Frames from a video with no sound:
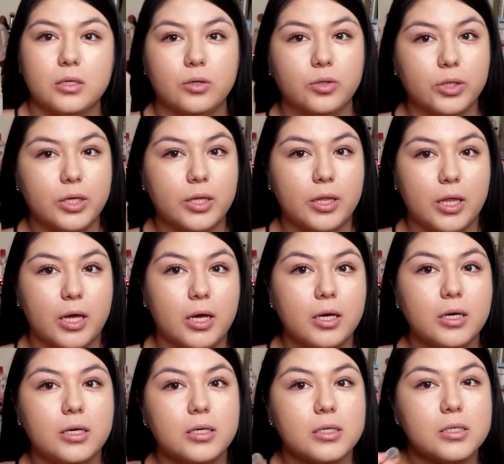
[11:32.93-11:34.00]
only thing
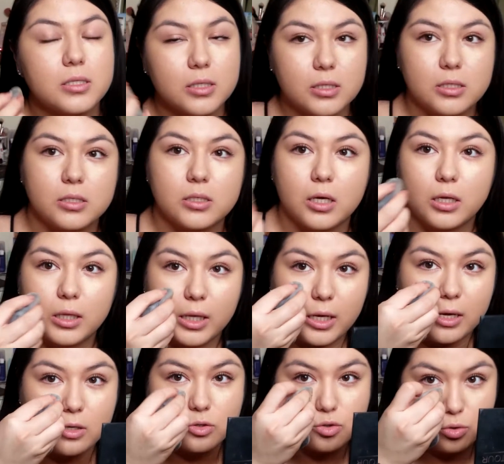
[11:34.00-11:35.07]
is this is not
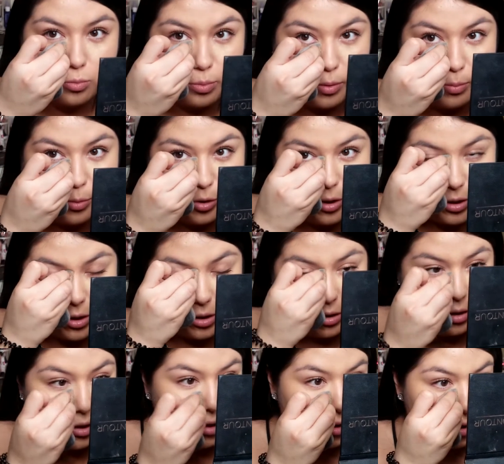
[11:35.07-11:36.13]
like super
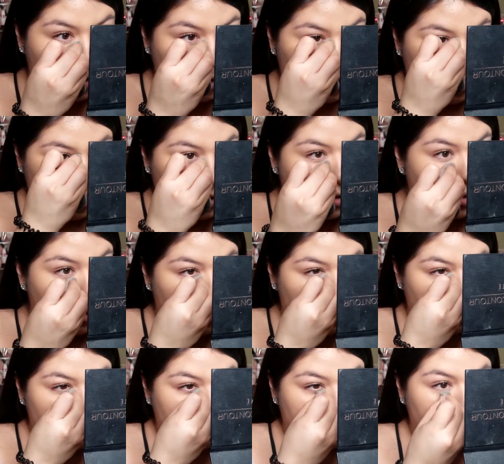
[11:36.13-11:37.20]
pointy,
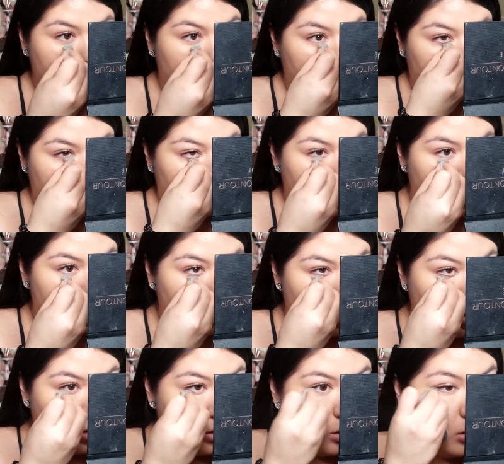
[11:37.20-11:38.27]
so
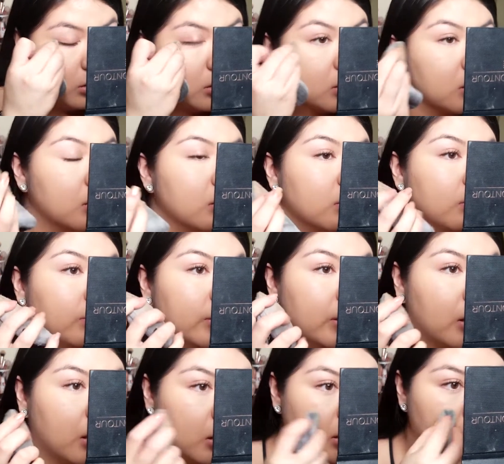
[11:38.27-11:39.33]
it's a little bit
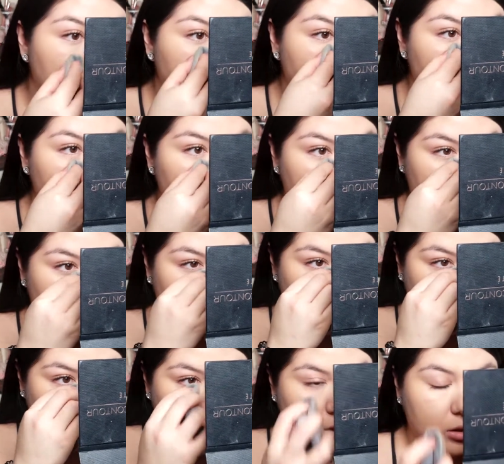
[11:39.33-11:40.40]
hard
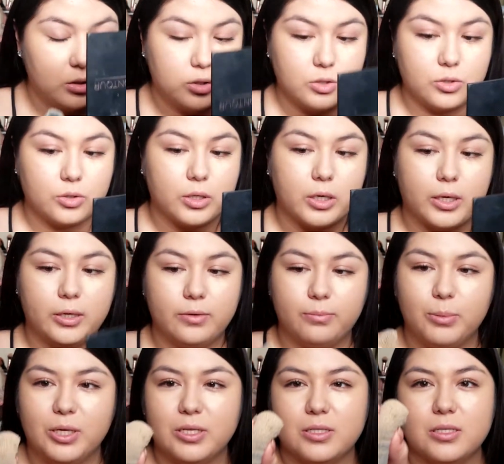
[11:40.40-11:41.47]
to kind of,
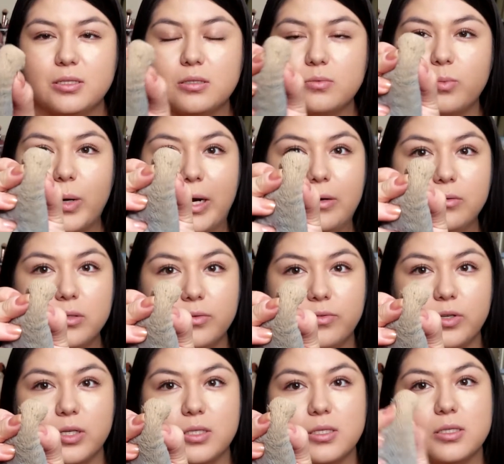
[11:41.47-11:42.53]
because it's round, if you
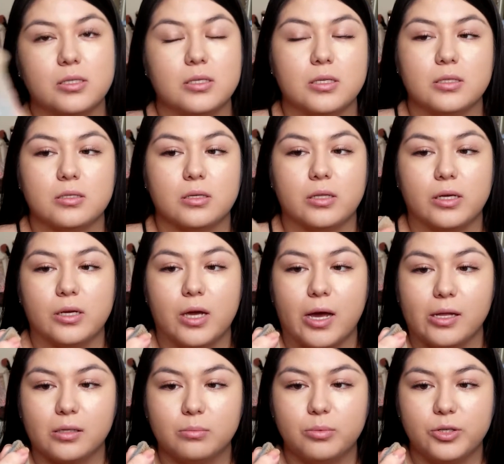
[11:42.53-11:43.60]
guys can see, it's not like
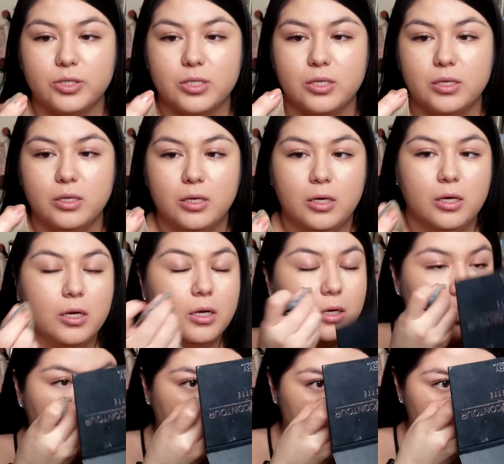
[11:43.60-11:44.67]
hella pointy,
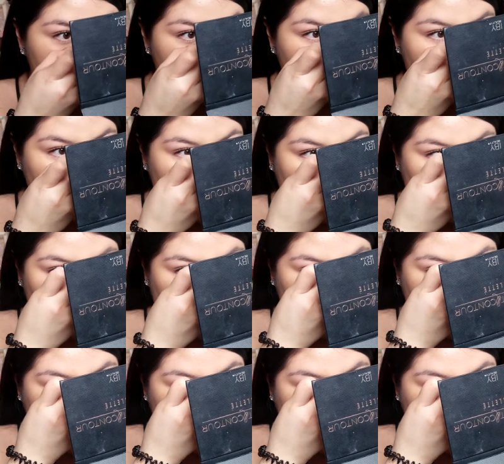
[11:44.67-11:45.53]
unless you really like,